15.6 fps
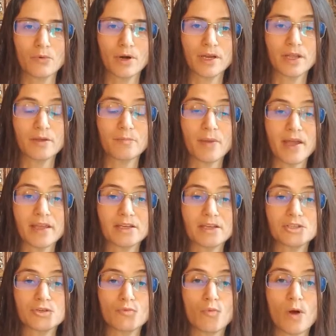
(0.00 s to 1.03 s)
Working
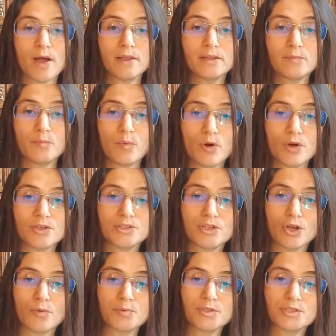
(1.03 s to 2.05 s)
Package 1,
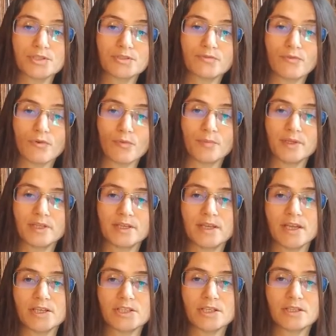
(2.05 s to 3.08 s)
Policy Options for
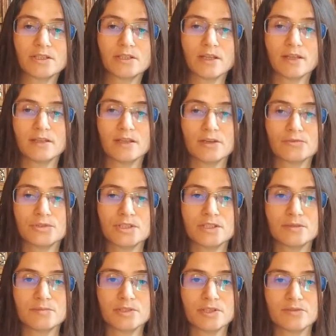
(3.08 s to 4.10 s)
Mitigation and
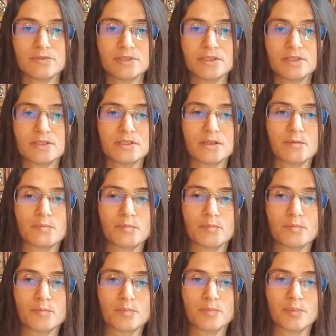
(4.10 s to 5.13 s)
Ecosystem Services
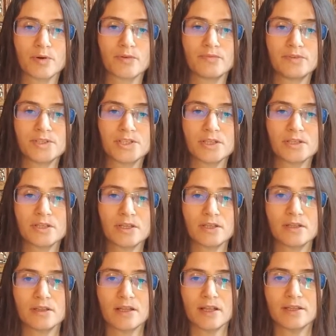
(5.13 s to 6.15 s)
Provision
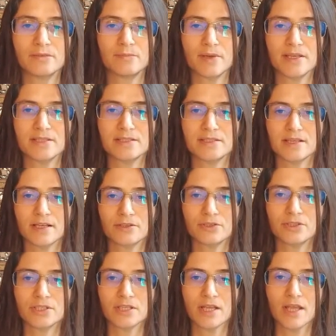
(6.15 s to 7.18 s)
in Land-Based
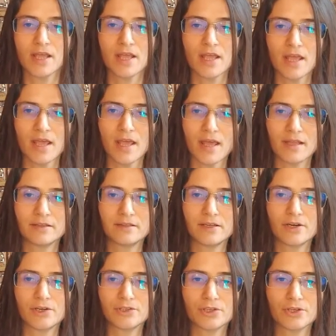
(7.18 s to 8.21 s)
Sectors and
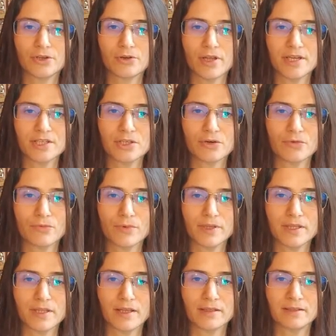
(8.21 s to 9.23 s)
their articulation
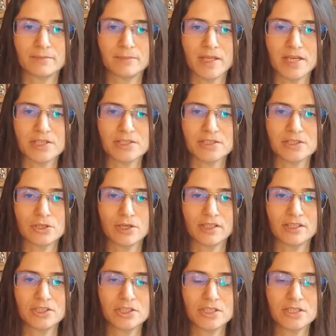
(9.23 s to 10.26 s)
with adaptation
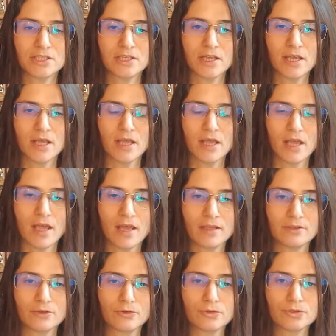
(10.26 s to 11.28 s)
strategies,
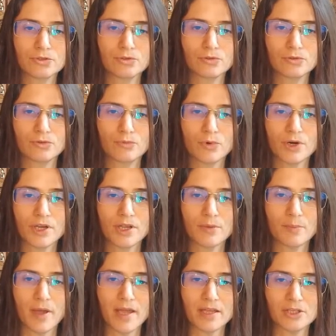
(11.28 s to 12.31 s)
and also the
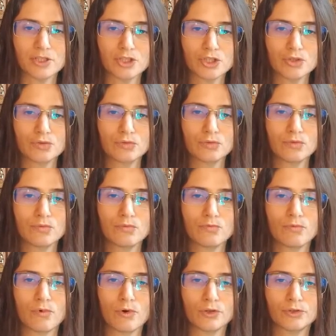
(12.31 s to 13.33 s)
Working Package 2,
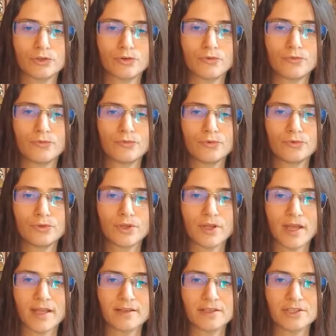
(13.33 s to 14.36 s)
Water, Food,
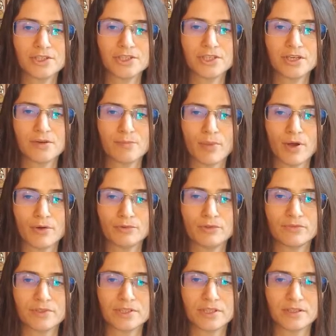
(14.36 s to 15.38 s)
Energy,
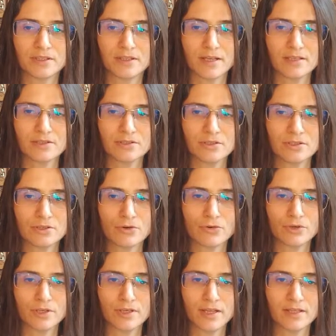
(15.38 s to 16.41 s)
Biodiversity Nexus,
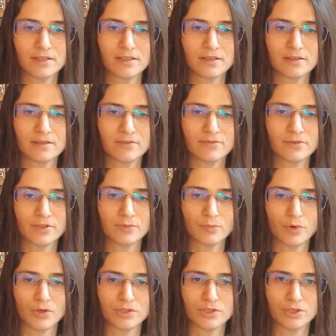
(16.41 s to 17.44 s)
coordinating
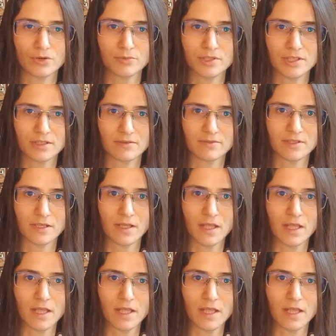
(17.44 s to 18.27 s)
different policy objectives.